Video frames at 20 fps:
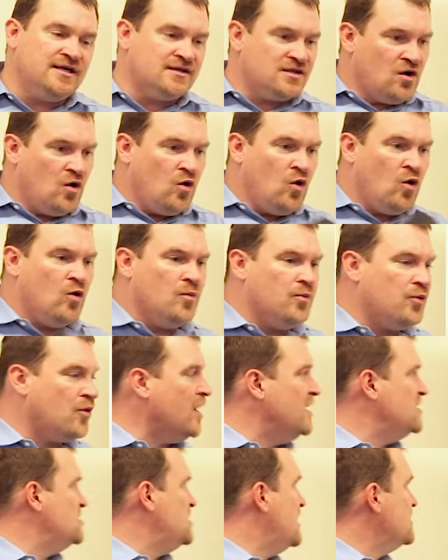at the whole
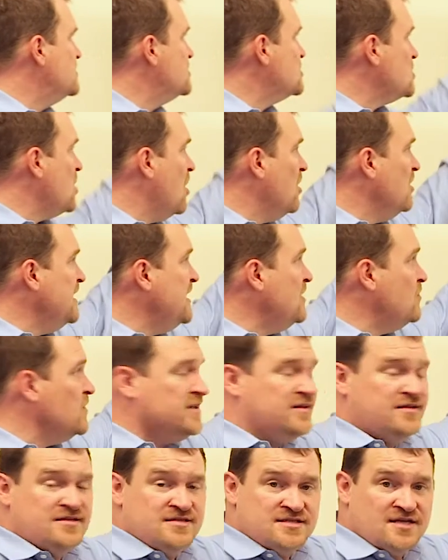project, starting
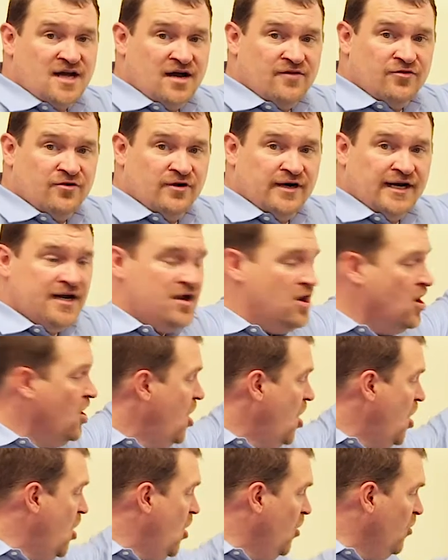with discovery,
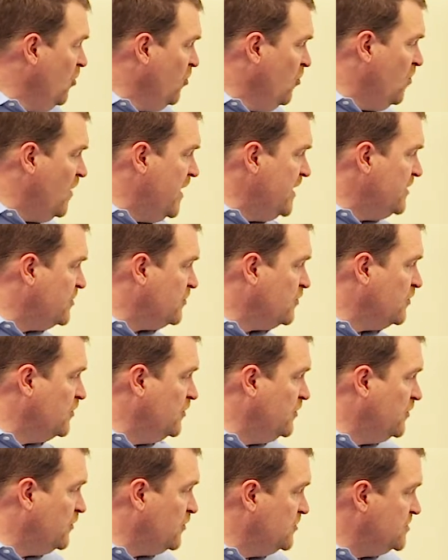all the way
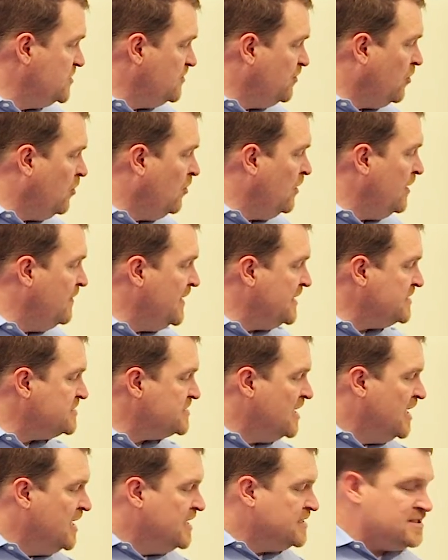through deployment,
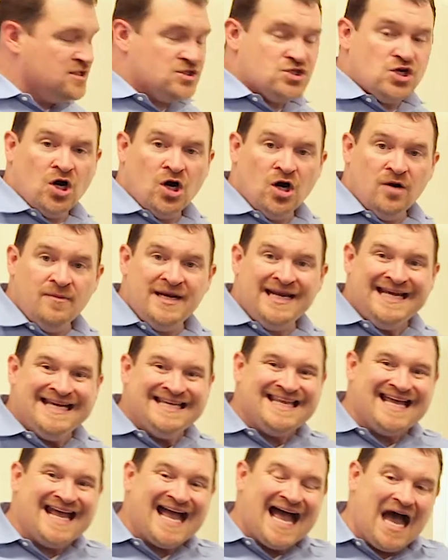
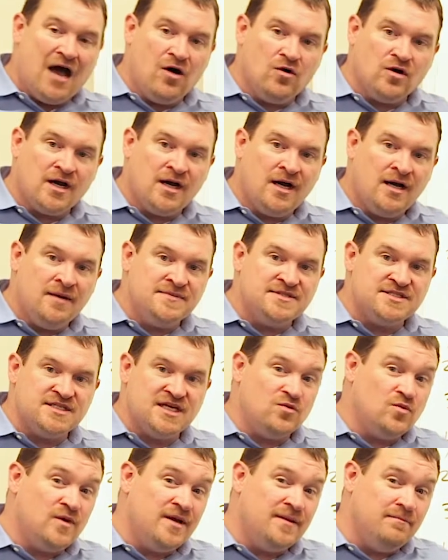determining the outcomes,
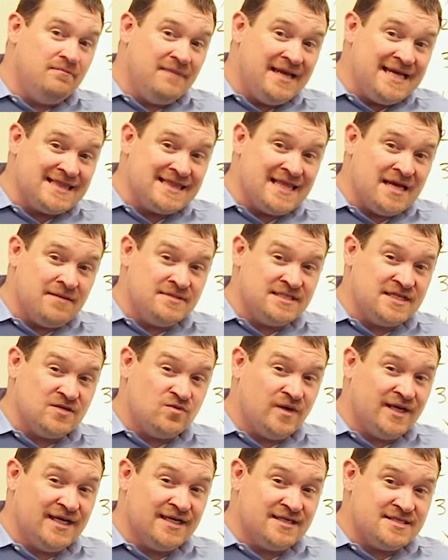did we meet them, did
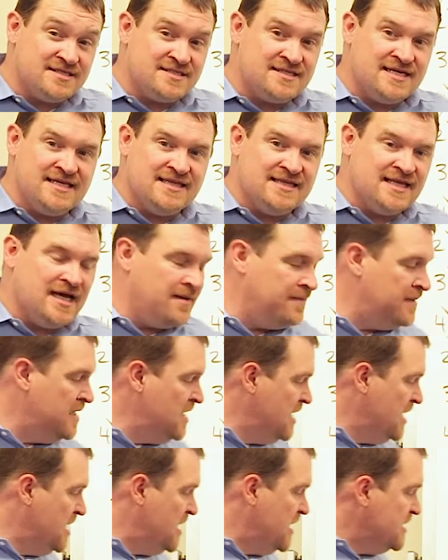we exceed them,
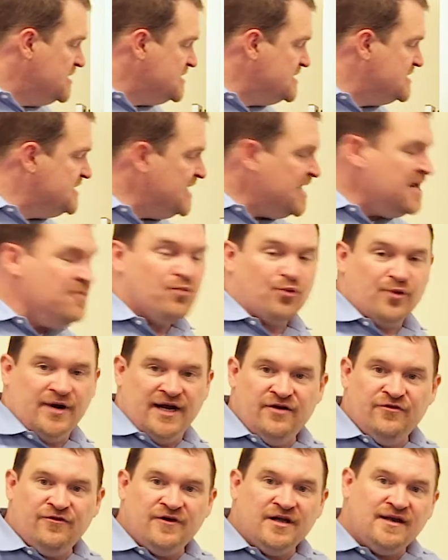
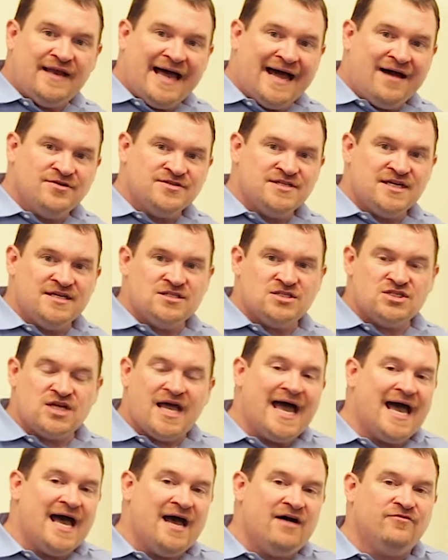debrief allows us to
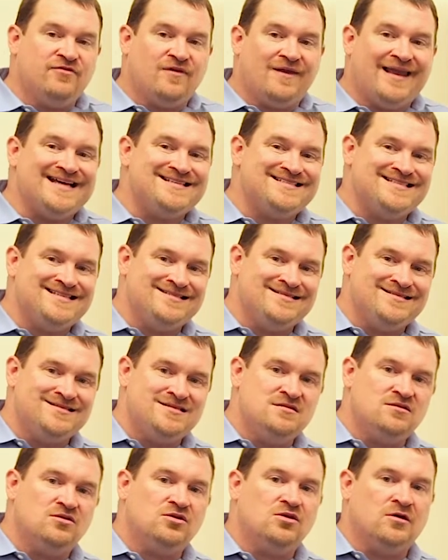have
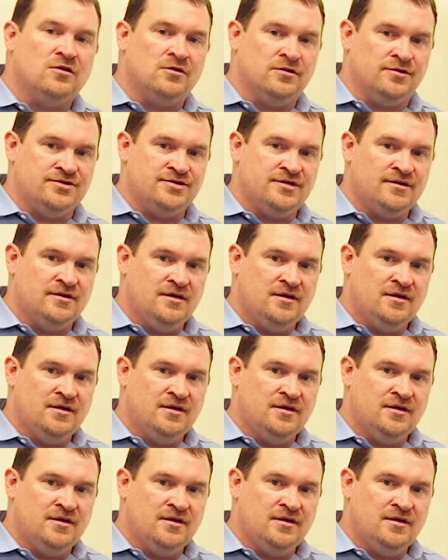lessons learned.